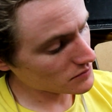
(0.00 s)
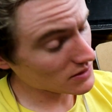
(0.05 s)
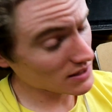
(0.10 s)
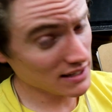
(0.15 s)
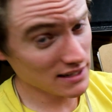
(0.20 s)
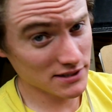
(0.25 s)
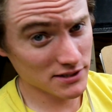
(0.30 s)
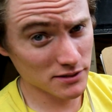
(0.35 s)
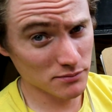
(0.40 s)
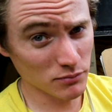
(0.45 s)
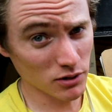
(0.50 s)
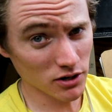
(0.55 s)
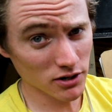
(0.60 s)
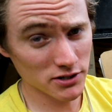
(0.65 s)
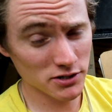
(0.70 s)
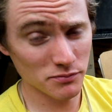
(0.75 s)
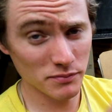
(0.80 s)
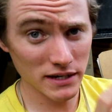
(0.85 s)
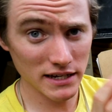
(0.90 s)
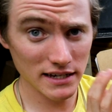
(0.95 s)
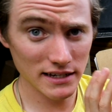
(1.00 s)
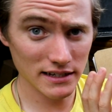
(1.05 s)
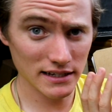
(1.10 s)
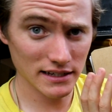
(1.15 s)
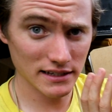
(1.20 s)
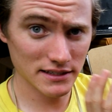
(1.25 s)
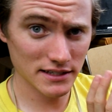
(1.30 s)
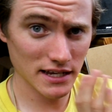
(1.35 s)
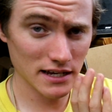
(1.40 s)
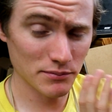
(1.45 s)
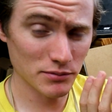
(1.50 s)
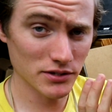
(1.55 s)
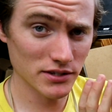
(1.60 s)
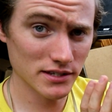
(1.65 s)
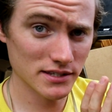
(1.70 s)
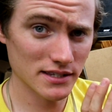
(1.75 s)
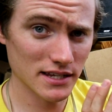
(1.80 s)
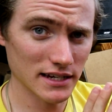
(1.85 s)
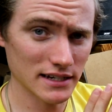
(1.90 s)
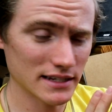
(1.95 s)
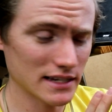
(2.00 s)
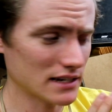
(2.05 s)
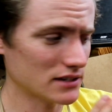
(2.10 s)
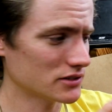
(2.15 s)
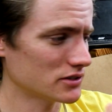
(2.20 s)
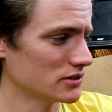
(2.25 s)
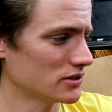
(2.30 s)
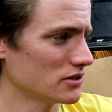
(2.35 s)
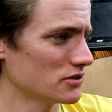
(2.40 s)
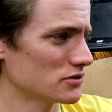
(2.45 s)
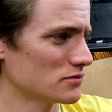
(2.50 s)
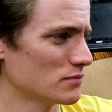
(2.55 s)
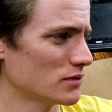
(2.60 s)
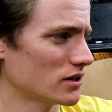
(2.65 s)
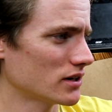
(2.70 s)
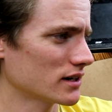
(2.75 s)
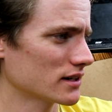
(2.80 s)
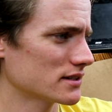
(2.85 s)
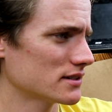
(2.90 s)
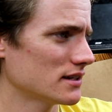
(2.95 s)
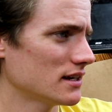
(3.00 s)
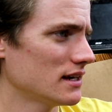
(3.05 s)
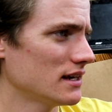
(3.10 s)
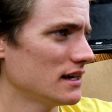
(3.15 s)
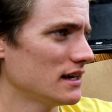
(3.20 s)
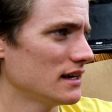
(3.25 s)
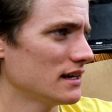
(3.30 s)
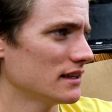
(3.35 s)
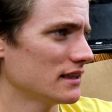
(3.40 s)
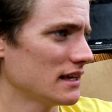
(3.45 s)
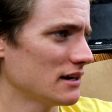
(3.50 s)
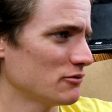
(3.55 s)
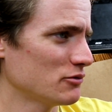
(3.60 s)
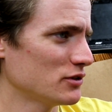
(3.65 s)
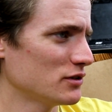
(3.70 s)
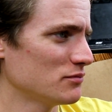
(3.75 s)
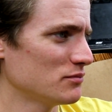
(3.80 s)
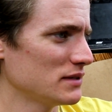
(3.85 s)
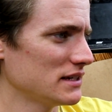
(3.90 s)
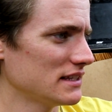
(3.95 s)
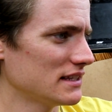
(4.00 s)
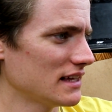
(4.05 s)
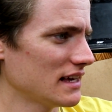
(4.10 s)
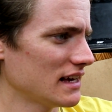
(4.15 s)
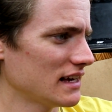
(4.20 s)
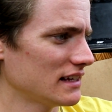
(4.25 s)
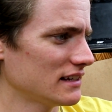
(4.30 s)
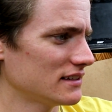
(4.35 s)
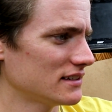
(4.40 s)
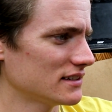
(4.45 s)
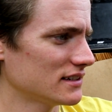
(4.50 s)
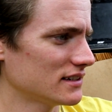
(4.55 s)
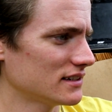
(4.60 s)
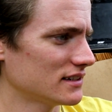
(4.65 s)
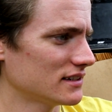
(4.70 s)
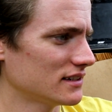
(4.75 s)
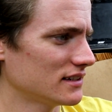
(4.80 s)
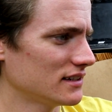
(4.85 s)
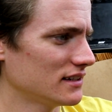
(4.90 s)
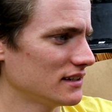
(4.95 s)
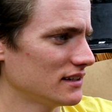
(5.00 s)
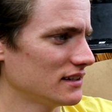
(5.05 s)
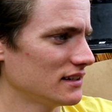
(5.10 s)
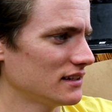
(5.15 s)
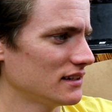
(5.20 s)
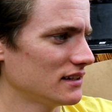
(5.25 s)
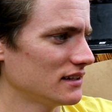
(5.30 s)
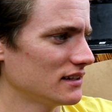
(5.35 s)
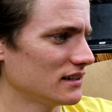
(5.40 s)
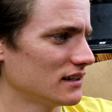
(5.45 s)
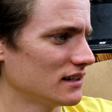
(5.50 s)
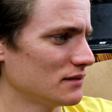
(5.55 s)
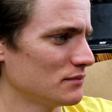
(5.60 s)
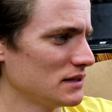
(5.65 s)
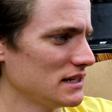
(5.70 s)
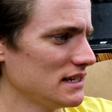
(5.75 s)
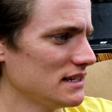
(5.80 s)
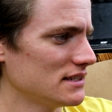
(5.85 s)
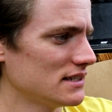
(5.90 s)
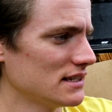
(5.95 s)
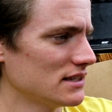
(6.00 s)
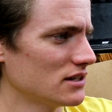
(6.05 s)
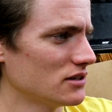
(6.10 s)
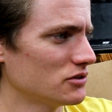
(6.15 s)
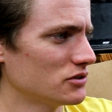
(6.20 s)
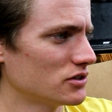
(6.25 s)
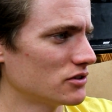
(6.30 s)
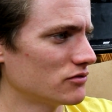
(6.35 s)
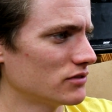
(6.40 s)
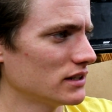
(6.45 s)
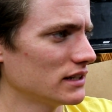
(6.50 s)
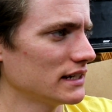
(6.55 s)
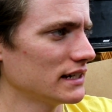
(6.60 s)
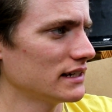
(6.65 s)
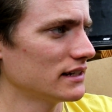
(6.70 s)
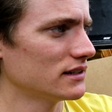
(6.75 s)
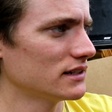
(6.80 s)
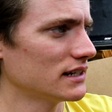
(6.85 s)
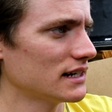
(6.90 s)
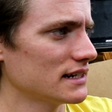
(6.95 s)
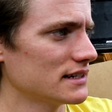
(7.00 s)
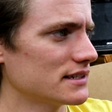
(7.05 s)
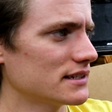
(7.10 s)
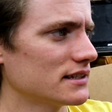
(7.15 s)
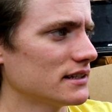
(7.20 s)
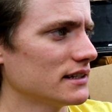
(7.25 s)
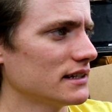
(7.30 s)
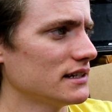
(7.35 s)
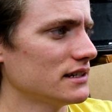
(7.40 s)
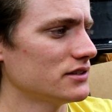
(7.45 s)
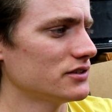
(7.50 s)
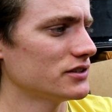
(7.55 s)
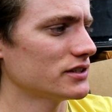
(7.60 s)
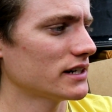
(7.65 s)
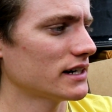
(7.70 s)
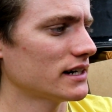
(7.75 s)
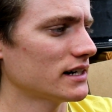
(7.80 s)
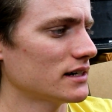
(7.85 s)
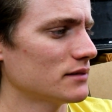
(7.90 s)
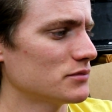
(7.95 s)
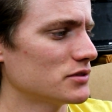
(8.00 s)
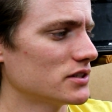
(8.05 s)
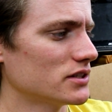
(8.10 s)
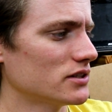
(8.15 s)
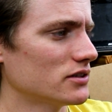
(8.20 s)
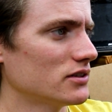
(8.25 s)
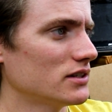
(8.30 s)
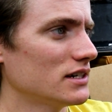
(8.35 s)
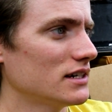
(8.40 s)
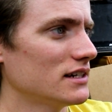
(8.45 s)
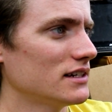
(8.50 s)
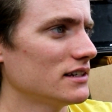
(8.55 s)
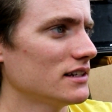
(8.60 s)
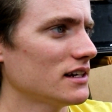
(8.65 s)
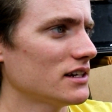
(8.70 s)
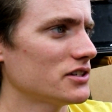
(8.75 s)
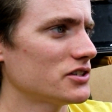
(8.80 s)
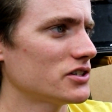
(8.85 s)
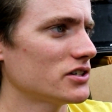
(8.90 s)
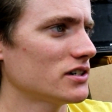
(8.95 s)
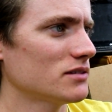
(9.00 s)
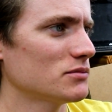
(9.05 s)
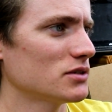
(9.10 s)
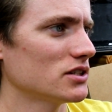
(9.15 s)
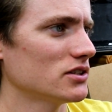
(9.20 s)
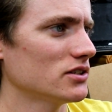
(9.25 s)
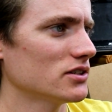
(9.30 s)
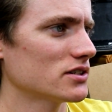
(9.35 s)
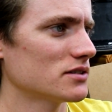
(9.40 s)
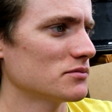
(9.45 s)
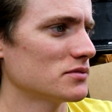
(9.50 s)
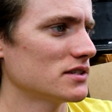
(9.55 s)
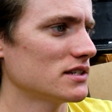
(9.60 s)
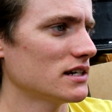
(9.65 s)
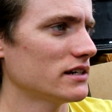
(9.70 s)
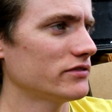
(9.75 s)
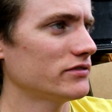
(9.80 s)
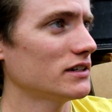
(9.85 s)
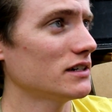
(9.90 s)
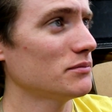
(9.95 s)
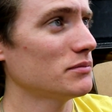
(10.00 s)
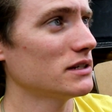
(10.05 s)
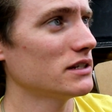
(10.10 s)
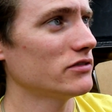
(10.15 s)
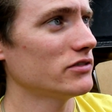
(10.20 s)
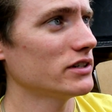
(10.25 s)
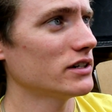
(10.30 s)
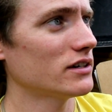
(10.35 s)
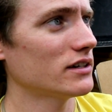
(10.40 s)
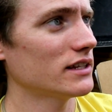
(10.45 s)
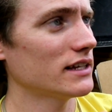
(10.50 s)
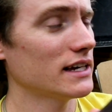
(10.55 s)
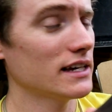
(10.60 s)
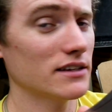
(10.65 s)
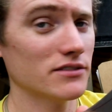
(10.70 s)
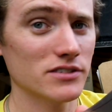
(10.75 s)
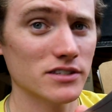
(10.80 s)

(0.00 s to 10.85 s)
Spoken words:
and some marks made and taper this thing down to those marks. That wouldn't be that easy, though, to really get a nice clean job. So not sure. I'm going to look some stuff up, and if y'all have